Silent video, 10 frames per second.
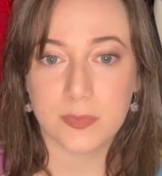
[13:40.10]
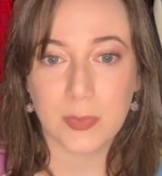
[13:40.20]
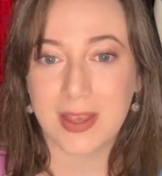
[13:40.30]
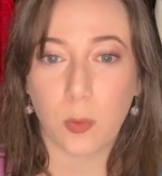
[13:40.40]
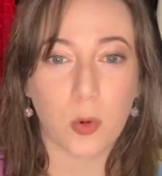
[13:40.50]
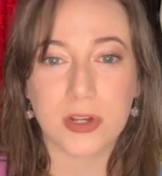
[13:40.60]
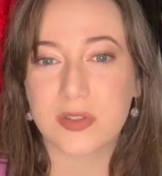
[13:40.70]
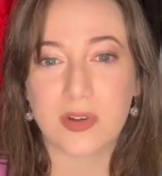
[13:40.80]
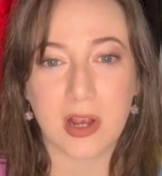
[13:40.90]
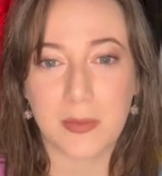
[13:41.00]
it works
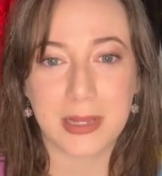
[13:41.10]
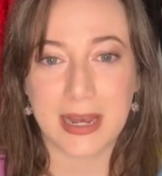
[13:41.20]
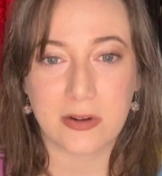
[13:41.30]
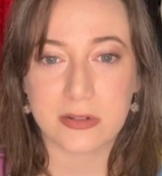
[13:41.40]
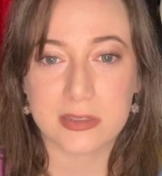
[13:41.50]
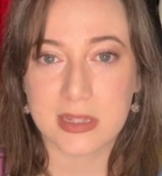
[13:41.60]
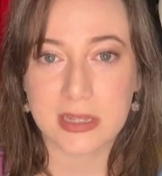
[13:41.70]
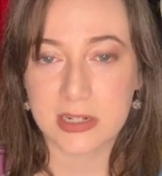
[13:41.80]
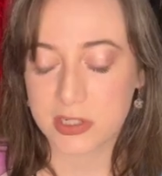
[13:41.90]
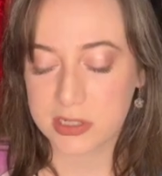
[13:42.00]
for a couple of hours and then
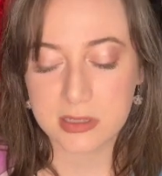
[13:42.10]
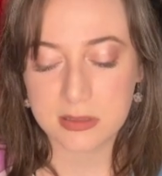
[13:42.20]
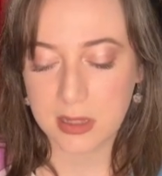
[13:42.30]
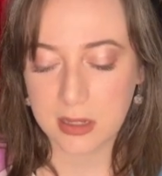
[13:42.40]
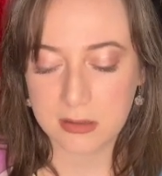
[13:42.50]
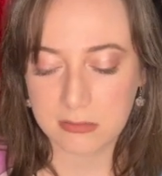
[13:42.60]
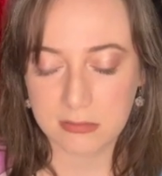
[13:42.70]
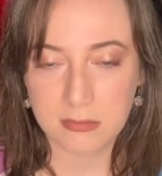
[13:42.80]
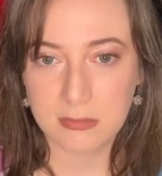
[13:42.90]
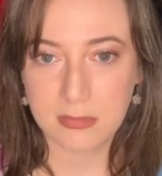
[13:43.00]
it just like,
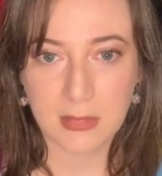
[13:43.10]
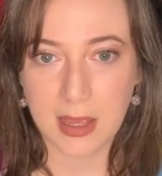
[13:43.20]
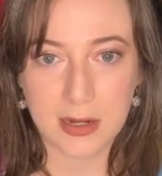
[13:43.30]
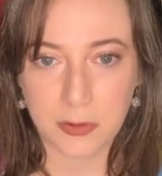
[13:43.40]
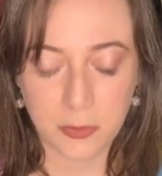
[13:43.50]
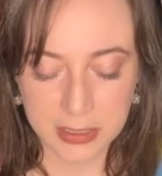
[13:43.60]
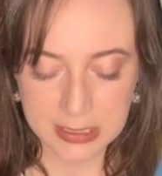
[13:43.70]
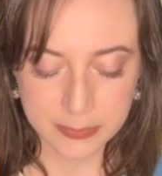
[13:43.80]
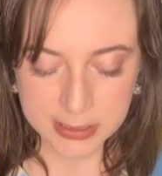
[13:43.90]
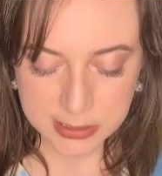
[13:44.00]
I don't know what
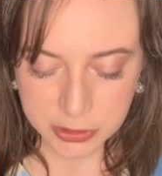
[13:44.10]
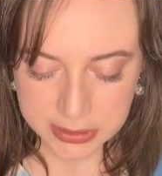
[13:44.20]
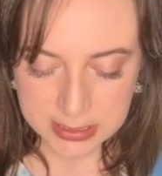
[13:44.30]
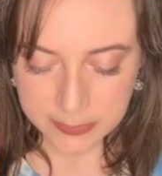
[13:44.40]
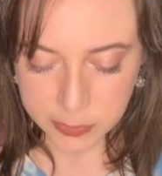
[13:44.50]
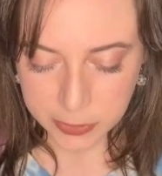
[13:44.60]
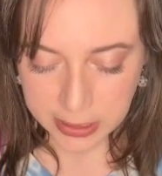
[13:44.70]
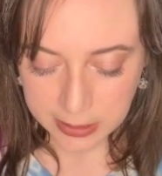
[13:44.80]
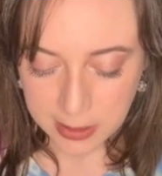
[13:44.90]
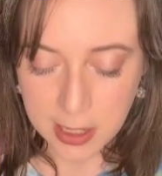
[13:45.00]
happens. It just stops
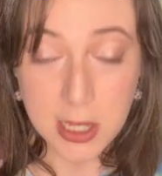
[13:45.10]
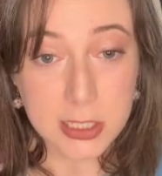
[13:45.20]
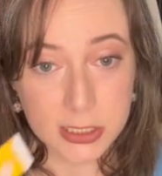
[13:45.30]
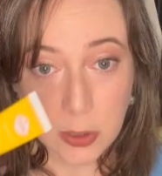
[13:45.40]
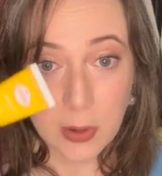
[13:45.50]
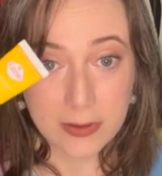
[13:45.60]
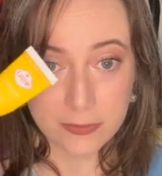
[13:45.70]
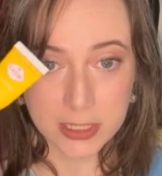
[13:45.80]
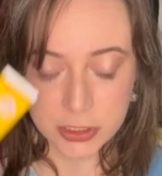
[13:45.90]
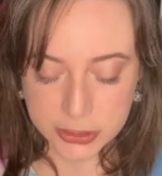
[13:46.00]
working. So I
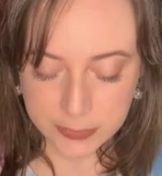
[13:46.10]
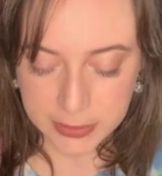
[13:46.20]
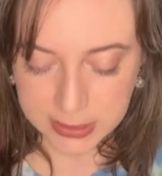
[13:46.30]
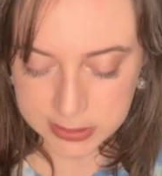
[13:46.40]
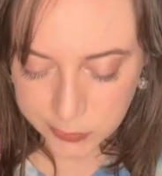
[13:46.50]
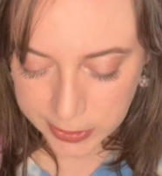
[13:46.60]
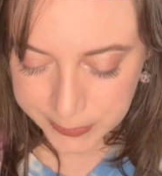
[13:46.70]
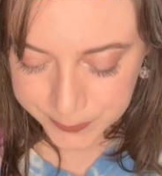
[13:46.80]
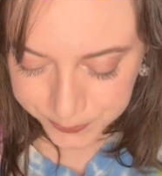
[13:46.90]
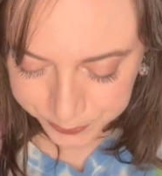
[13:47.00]
finished up this
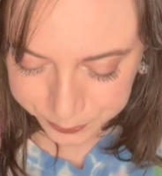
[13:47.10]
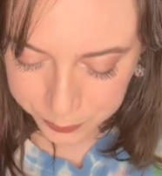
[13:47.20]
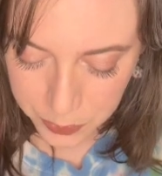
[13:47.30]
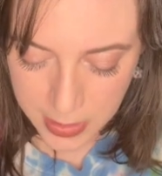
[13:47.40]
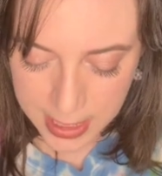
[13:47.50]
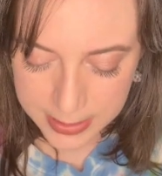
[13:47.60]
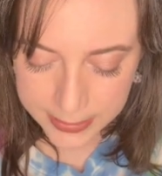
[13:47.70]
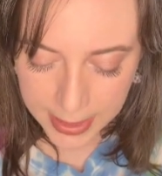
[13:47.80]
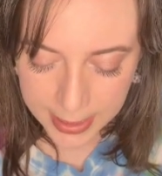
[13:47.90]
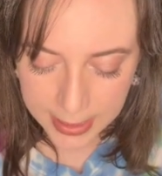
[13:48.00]
one. And
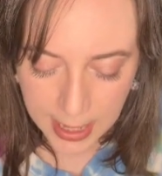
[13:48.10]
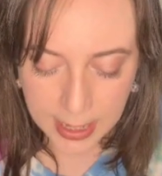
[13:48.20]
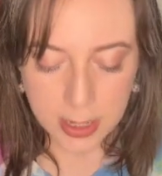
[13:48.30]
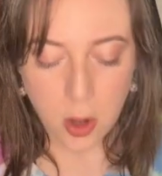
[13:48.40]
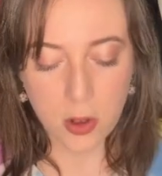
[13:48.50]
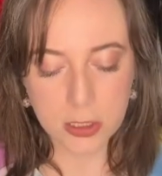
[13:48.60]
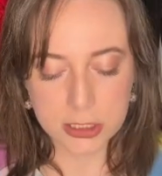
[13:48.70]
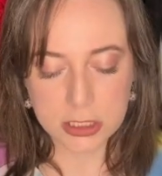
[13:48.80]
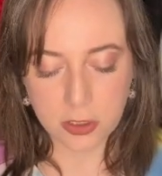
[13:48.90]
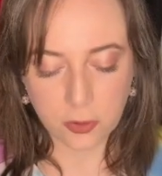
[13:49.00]
then I
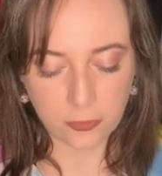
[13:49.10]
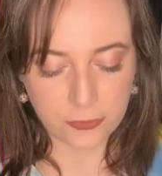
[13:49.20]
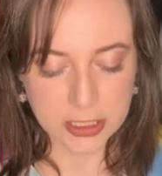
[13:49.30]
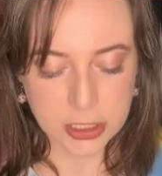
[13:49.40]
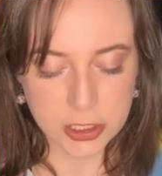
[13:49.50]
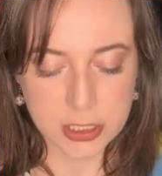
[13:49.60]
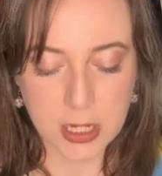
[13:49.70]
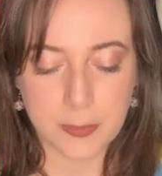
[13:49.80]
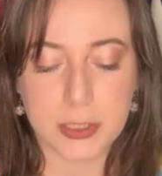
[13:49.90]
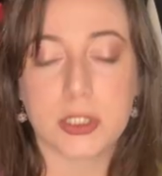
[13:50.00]
also finished
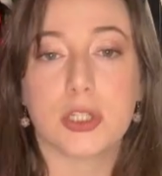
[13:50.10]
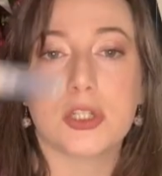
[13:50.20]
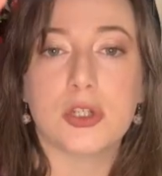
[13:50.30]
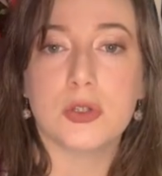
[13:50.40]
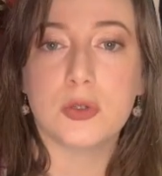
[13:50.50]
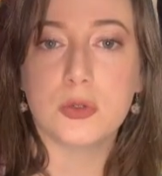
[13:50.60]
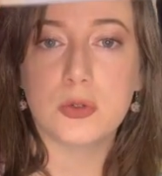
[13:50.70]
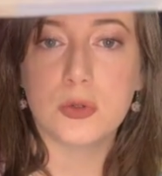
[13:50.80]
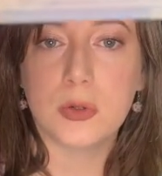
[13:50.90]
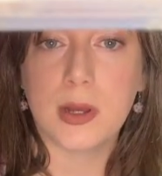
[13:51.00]
up 2